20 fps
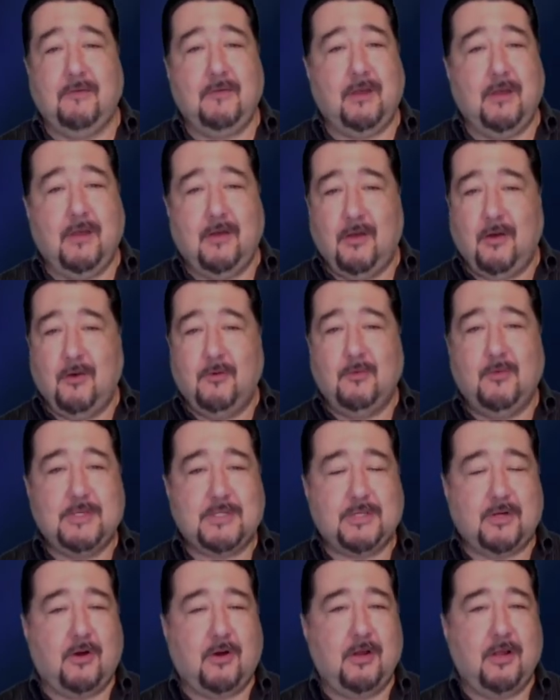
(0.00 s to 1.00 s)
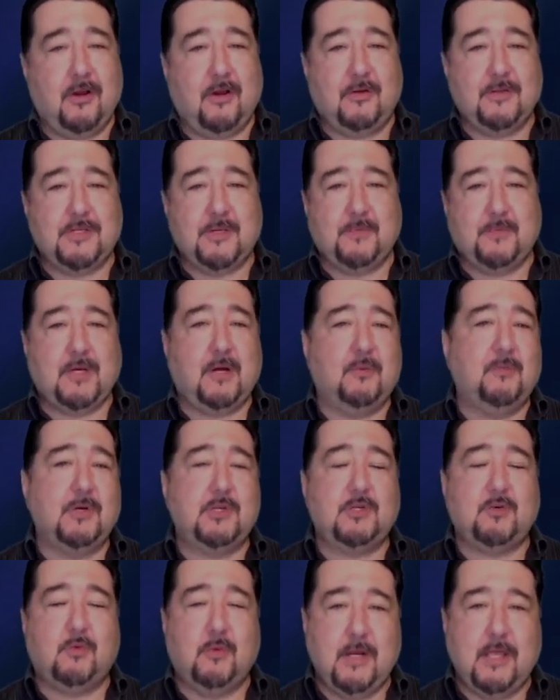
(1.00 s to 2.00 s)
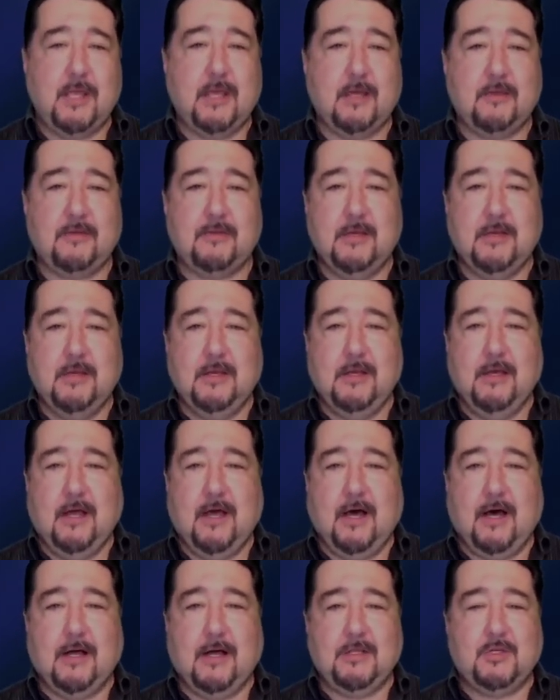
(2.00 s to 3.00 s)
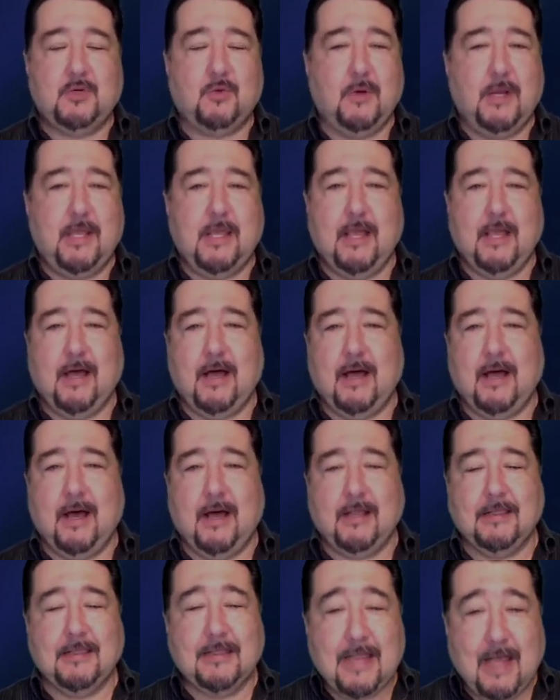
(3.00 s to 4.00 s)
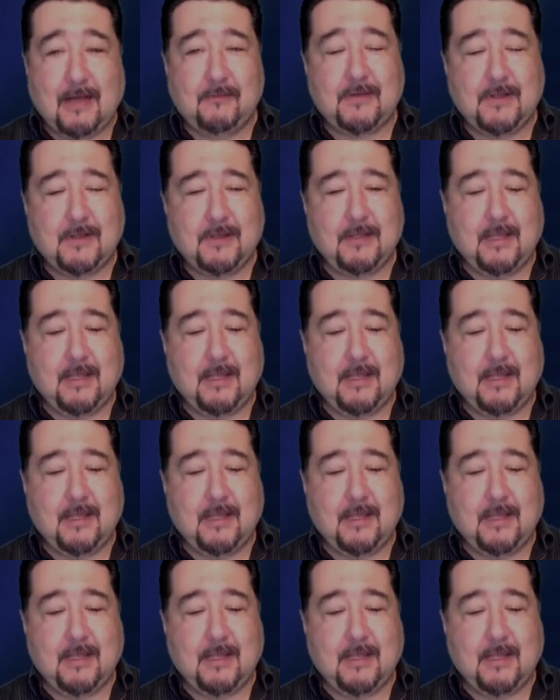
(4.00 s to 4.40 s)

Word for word: You know, we started on September twentieth, uh, twenty eleven.